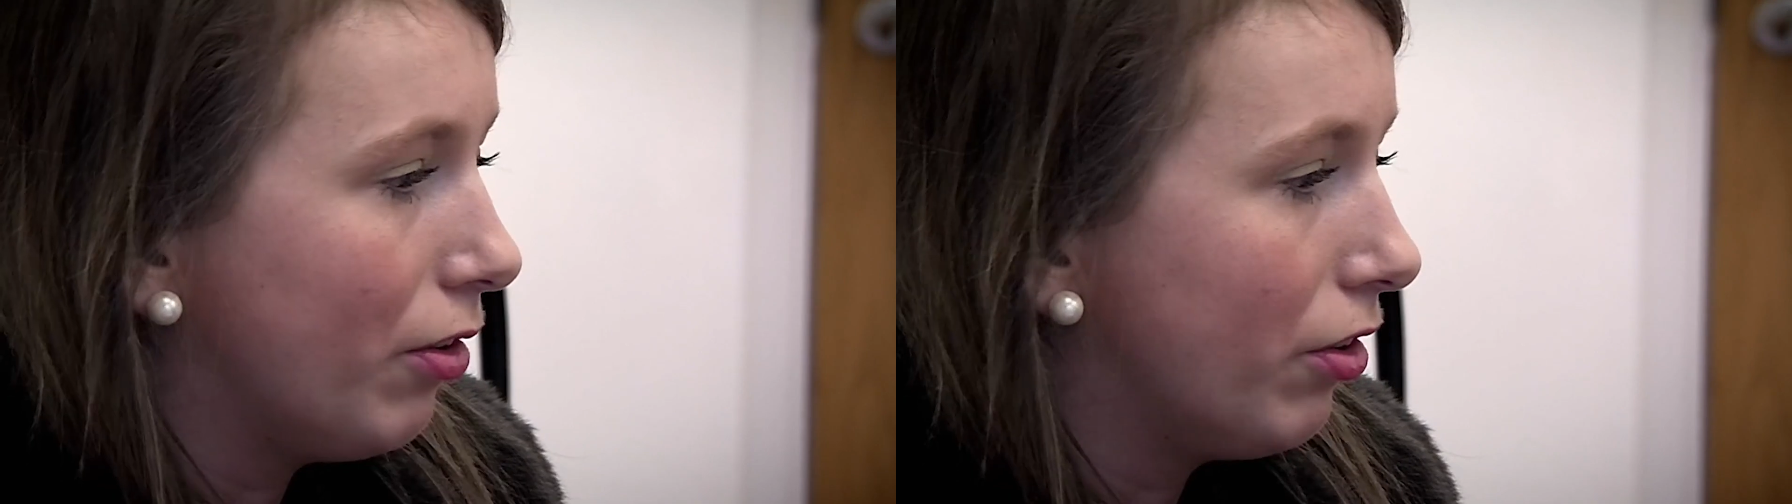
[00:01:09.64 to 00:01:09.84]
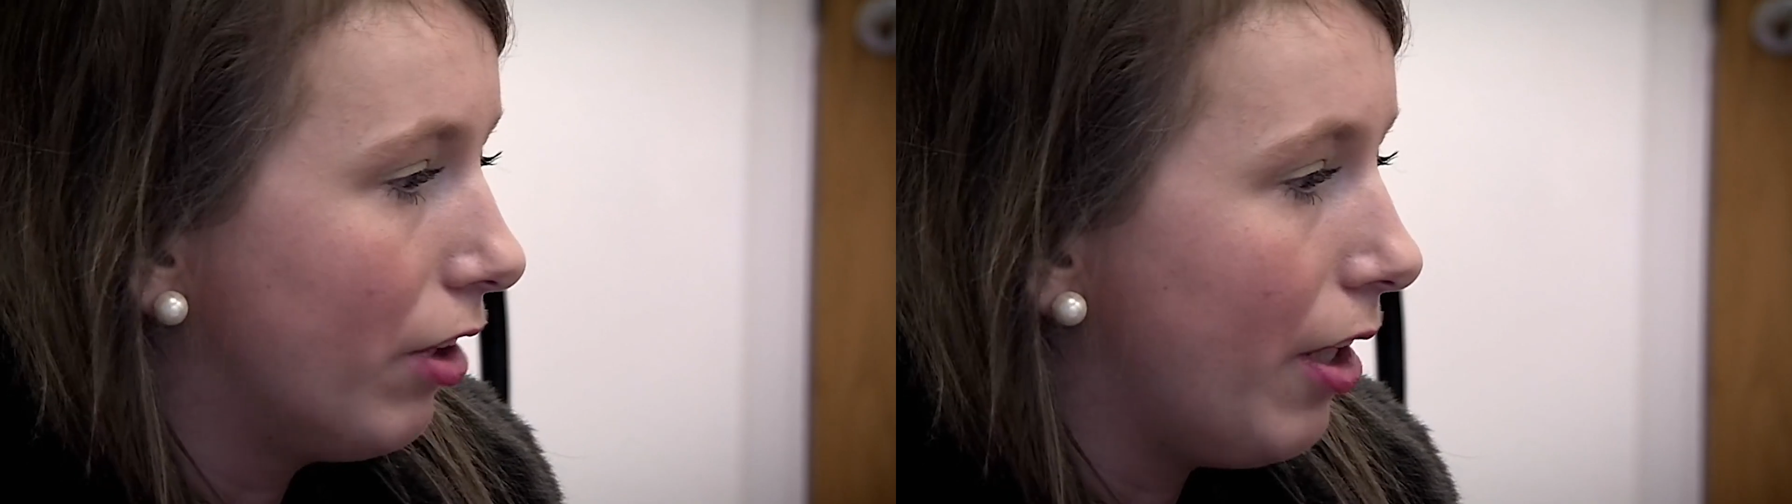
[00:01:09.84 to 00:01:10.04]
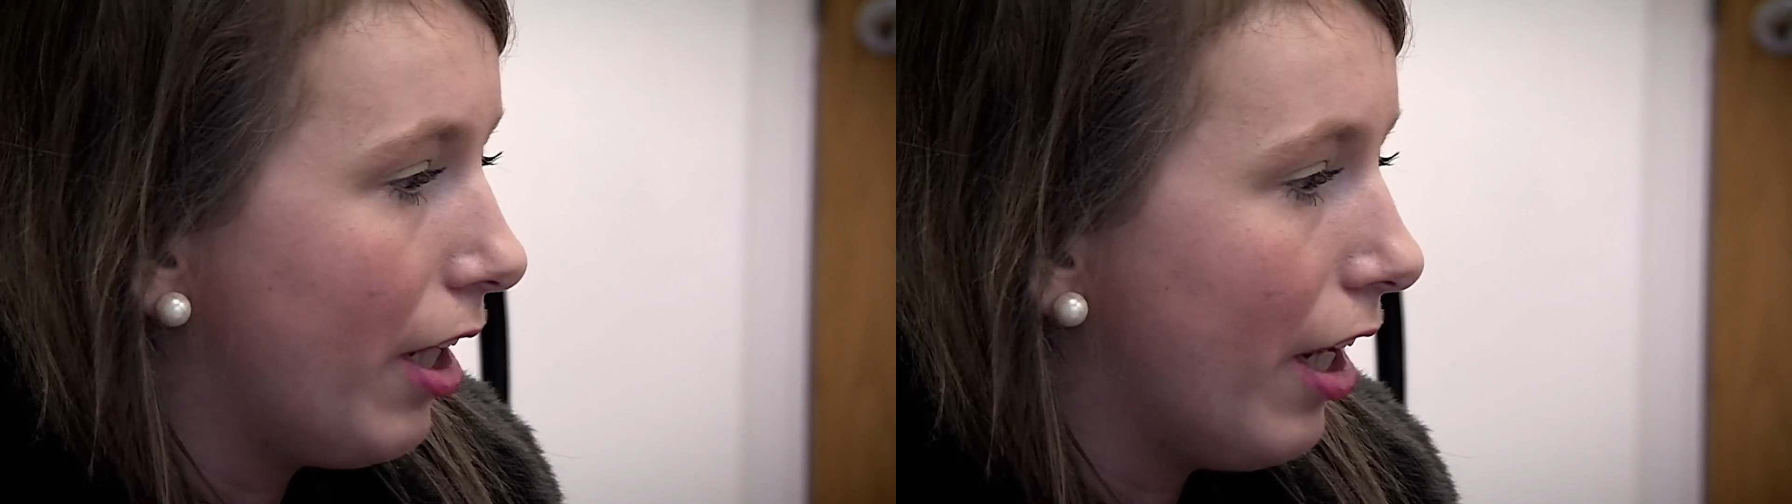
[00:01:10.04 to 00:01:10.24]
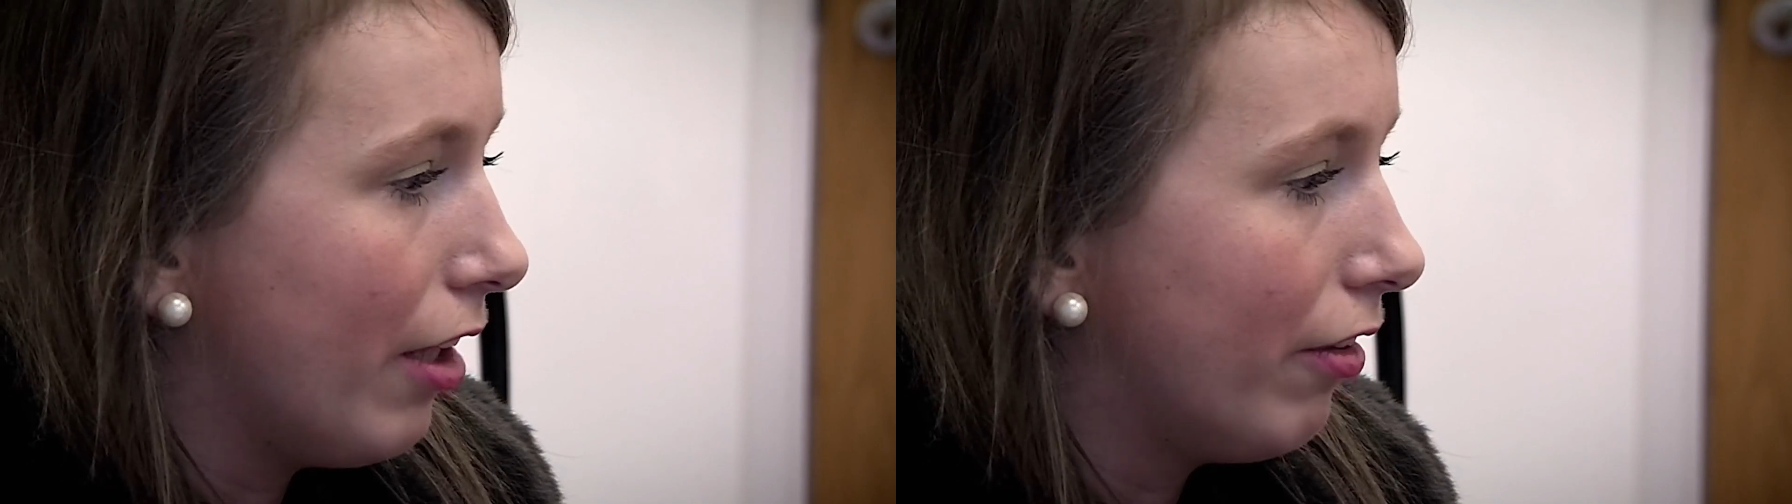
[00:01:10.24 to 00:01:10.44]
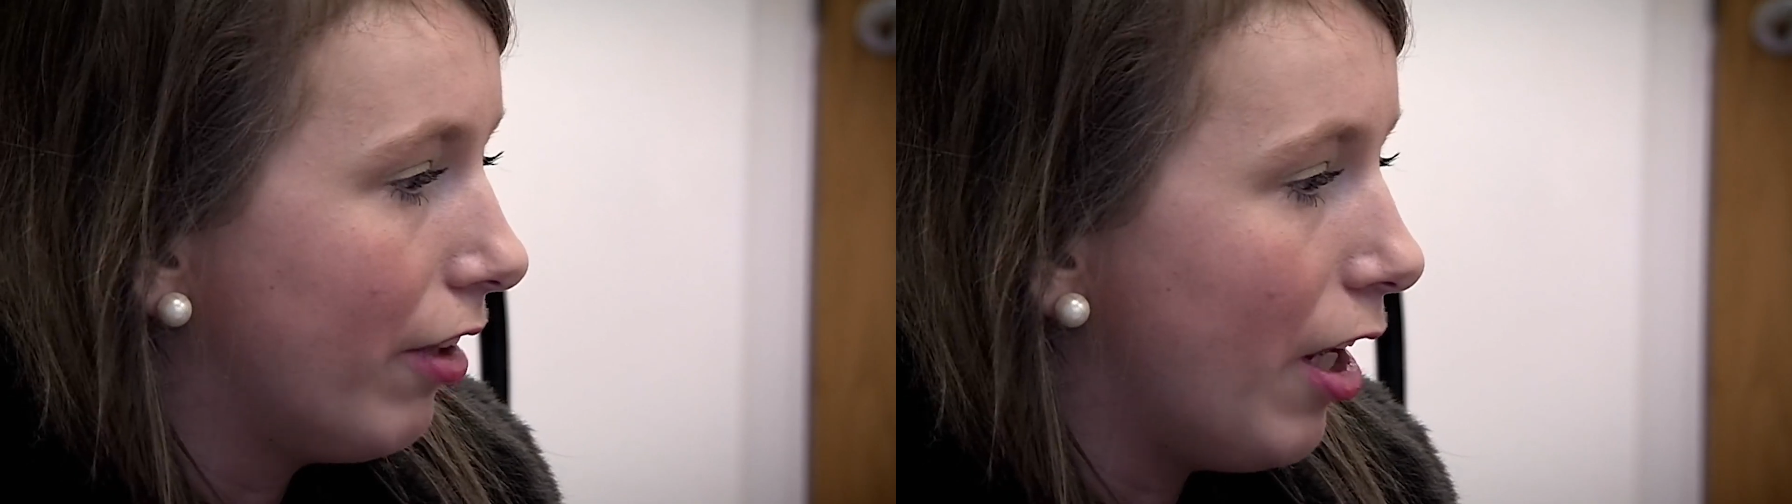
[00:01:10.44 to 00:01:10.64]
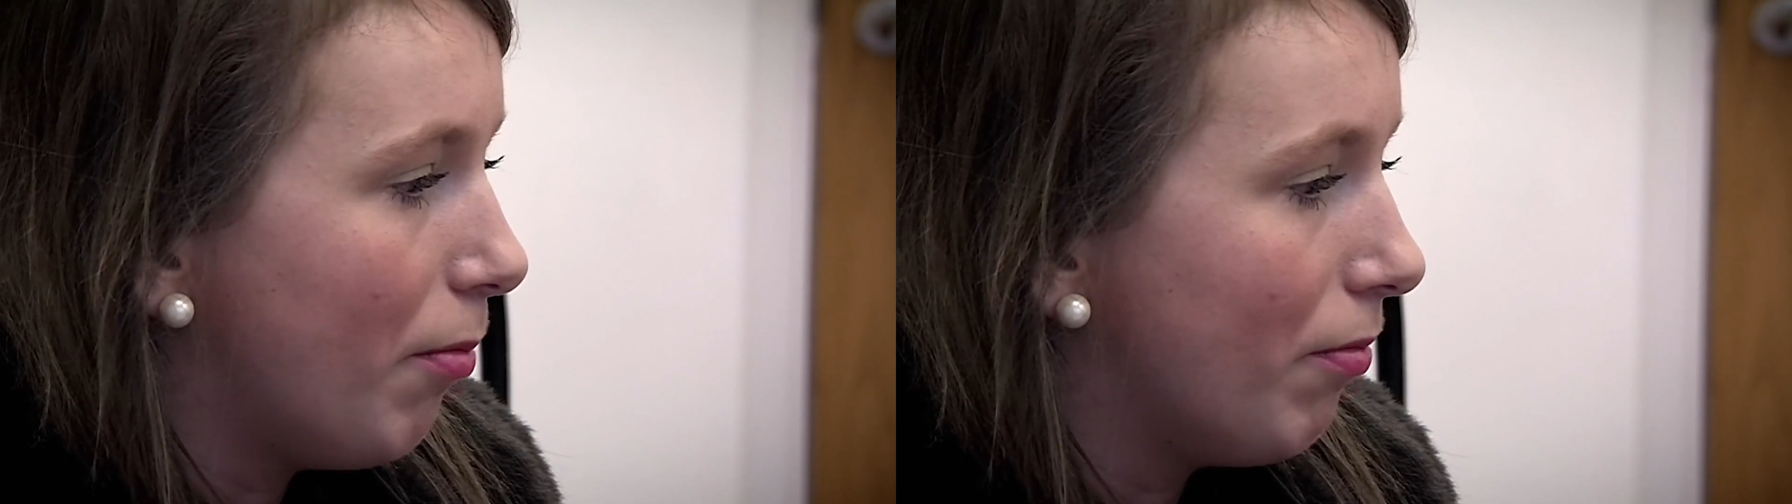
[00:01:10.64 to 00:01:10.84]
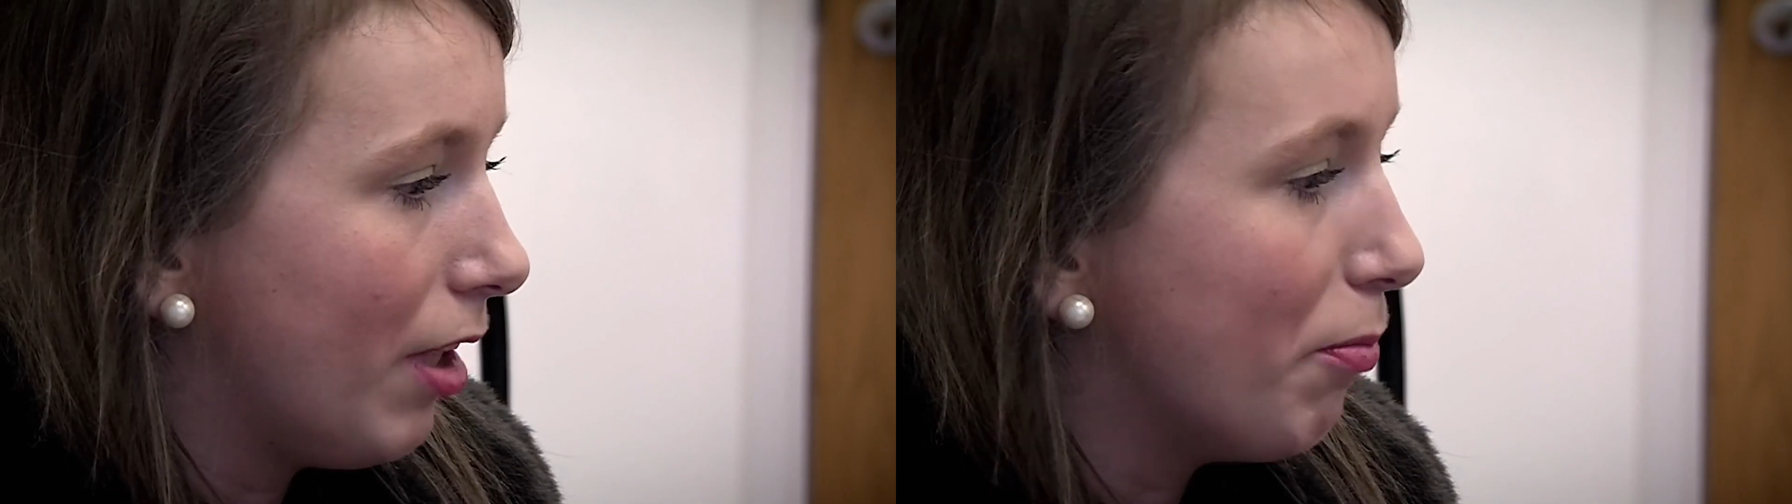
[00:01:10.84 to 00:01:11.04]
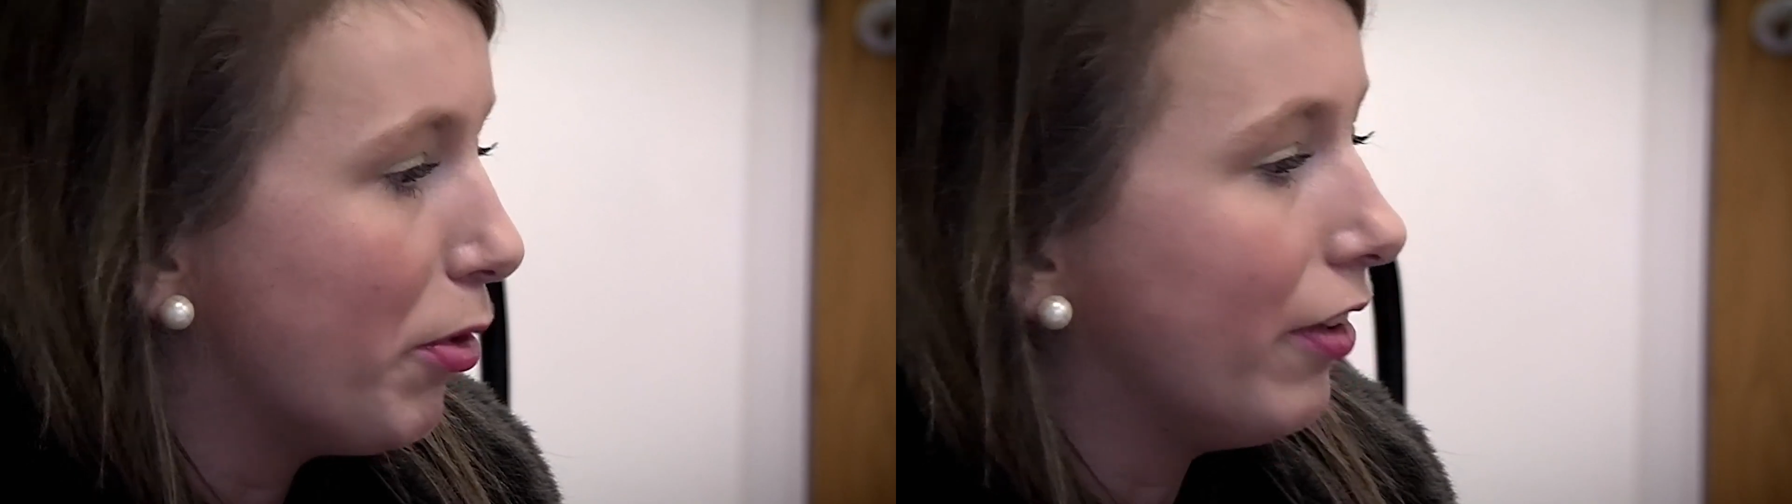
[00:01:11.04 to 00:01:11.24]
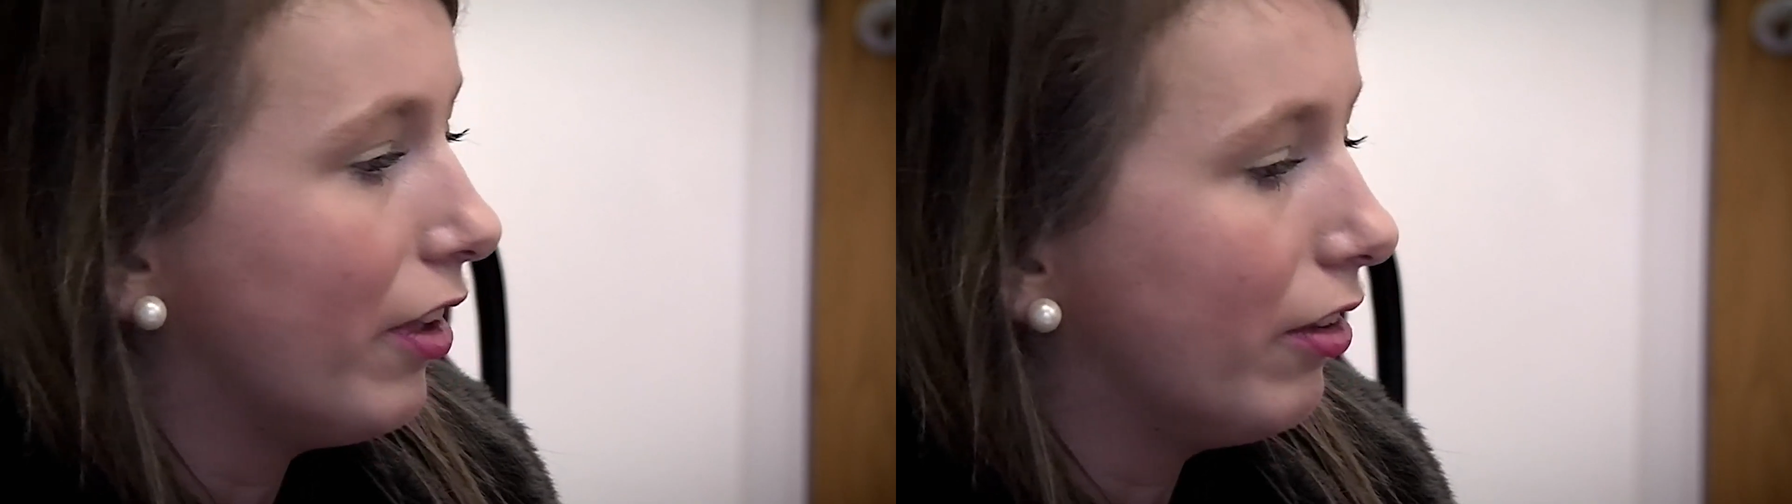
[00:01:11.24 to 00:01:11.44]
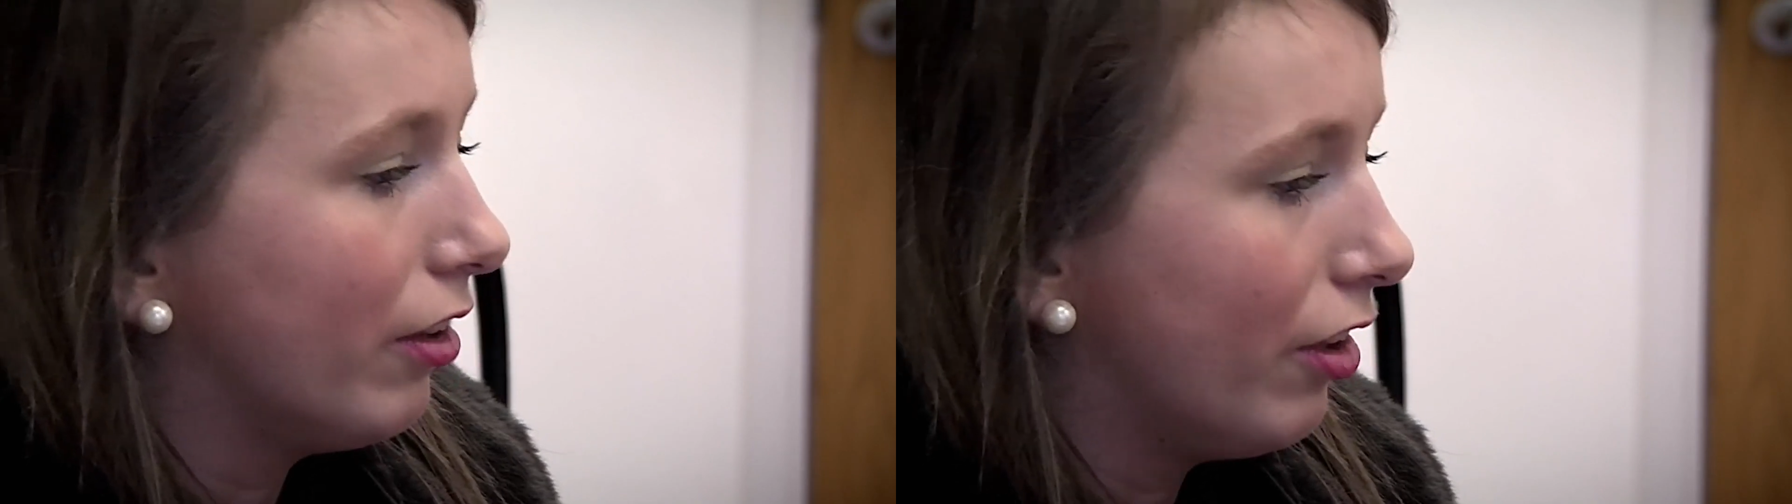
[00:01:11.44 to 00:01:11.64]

also is in prison